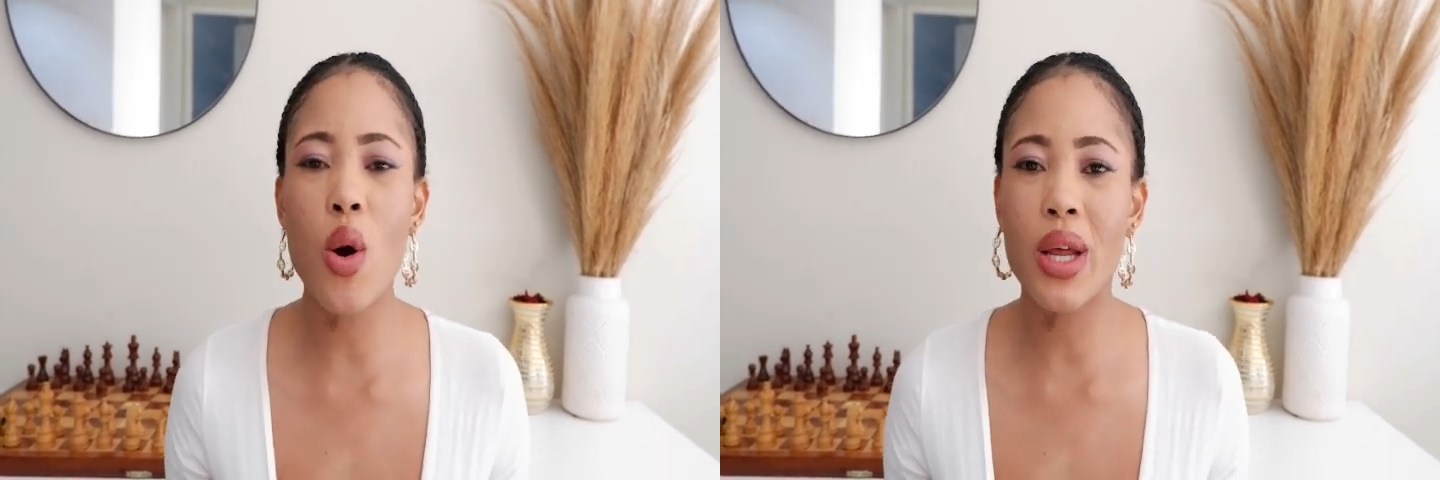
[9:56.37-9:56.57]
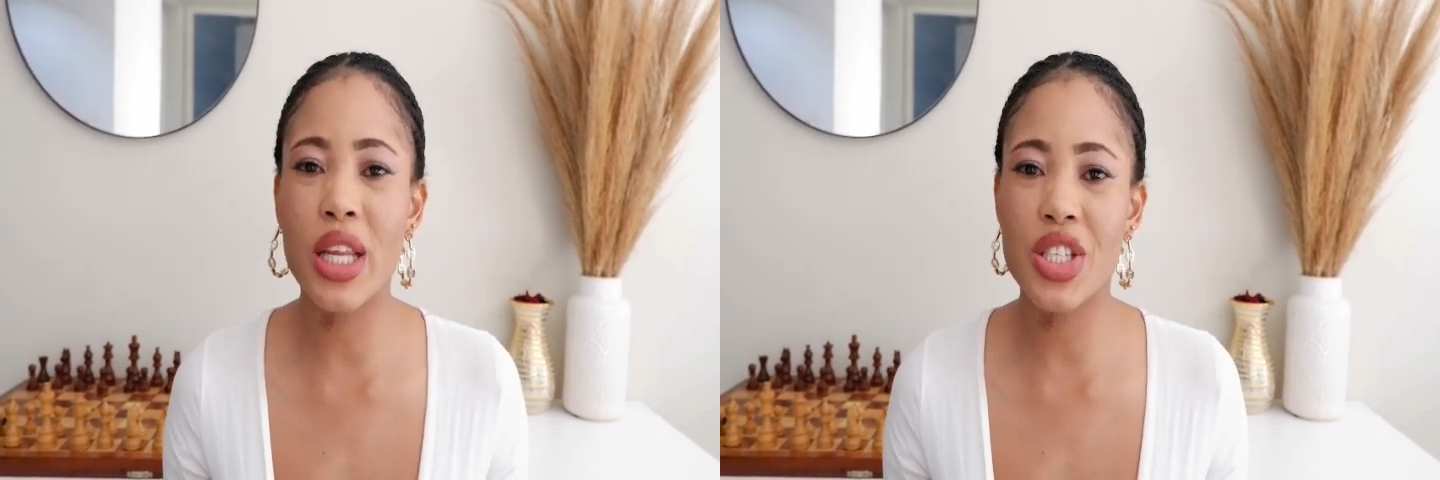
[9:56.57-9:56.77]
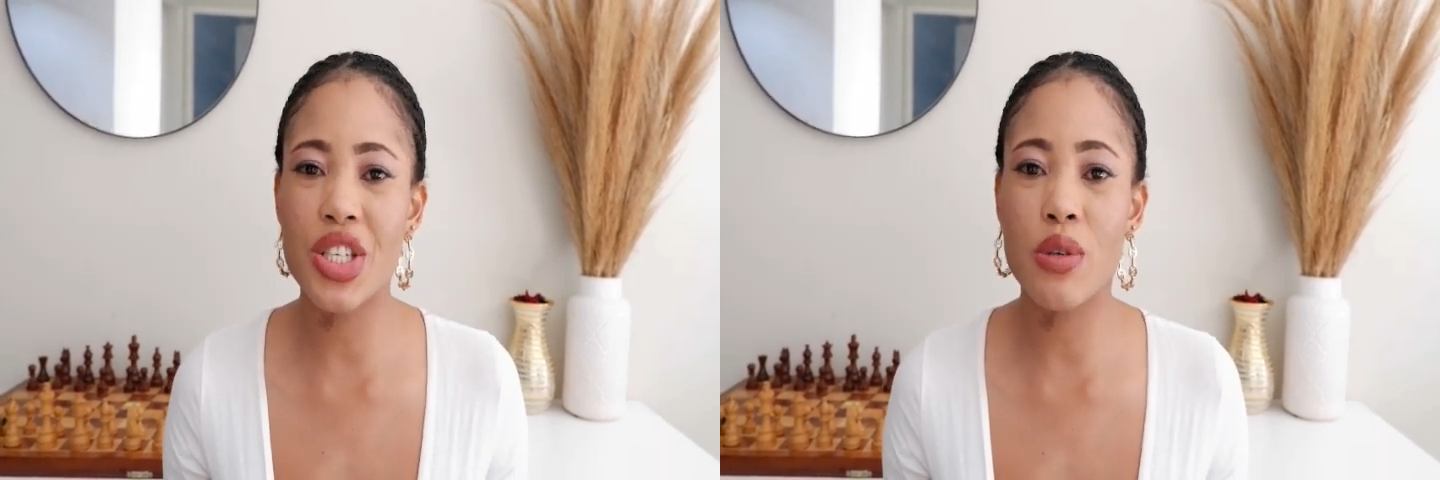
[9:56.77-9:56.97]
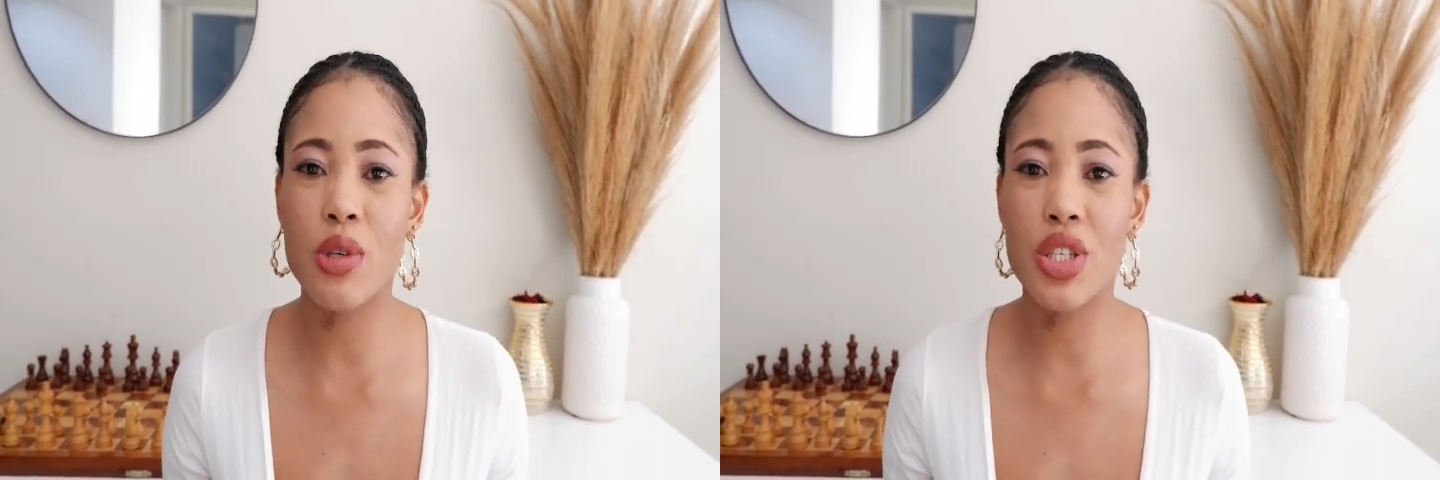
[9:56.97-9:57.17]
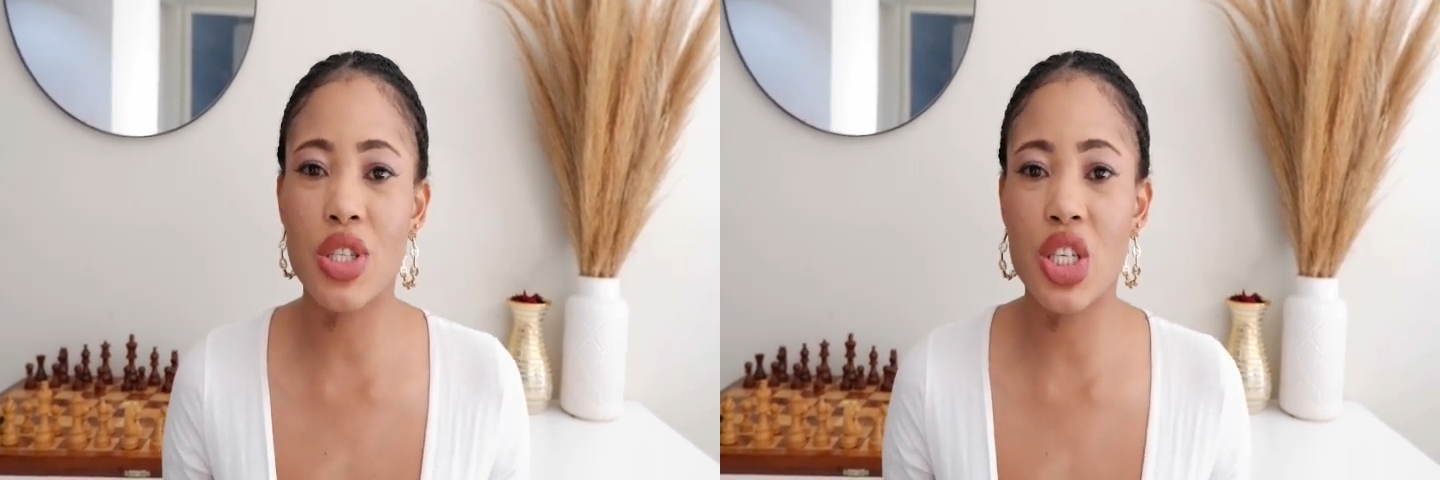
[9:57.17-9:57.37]
home when the
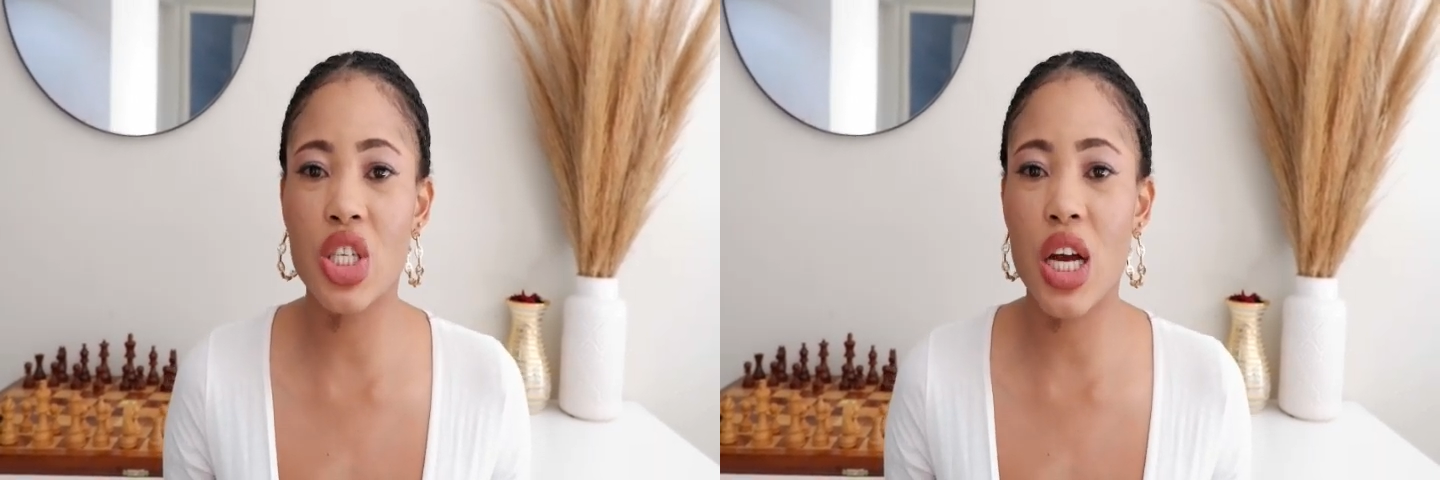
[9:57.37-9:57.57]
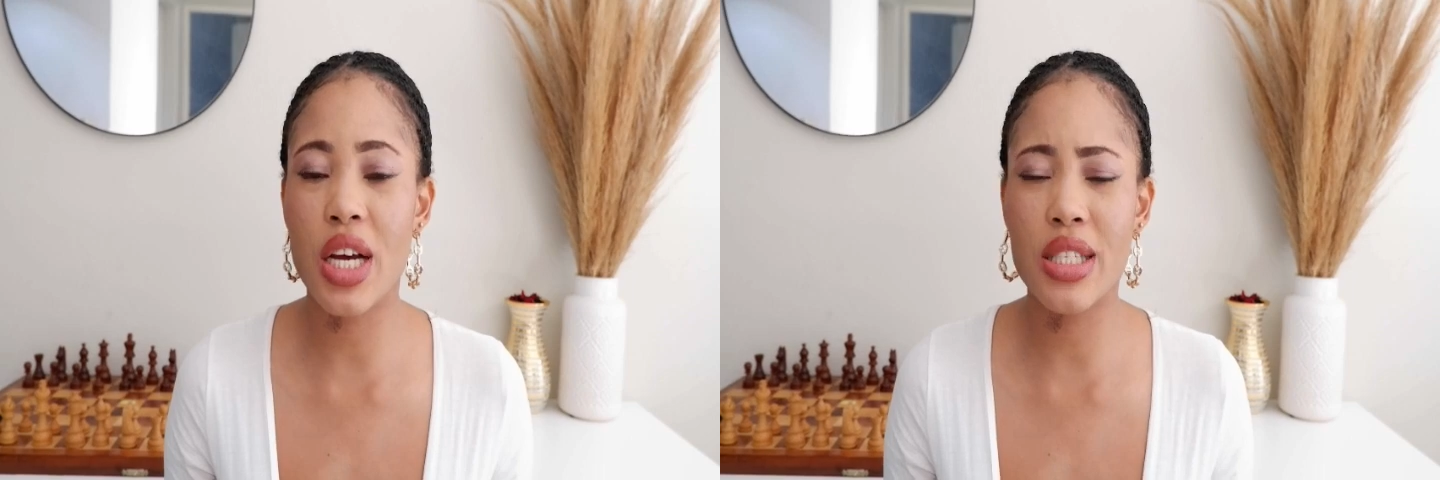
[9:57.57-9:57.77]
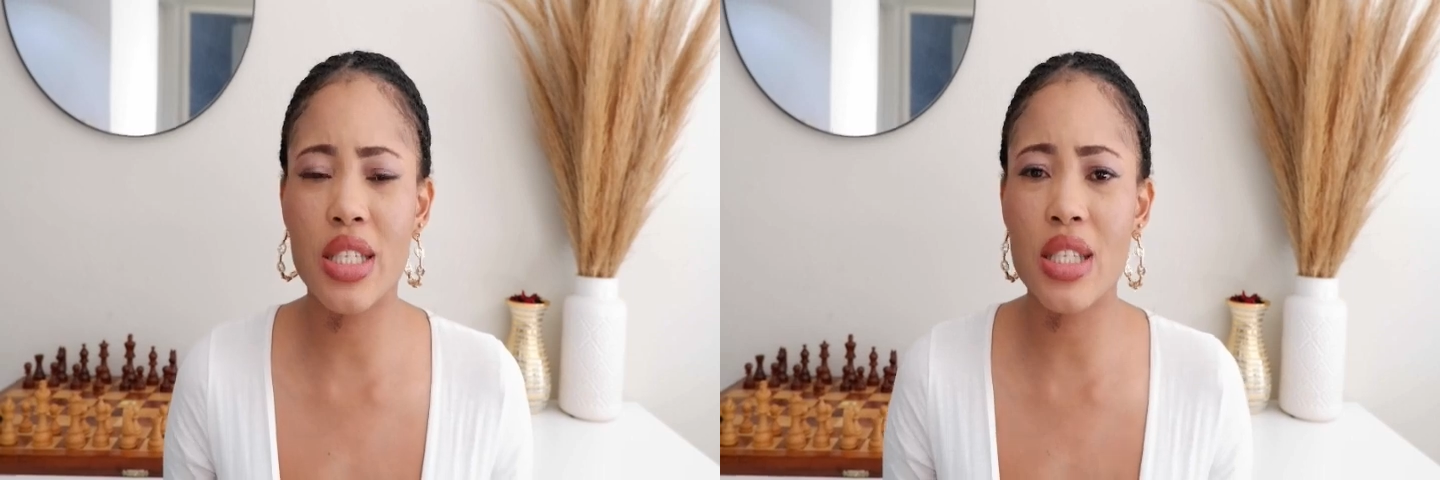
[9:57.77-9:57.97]
teacher was teaching us,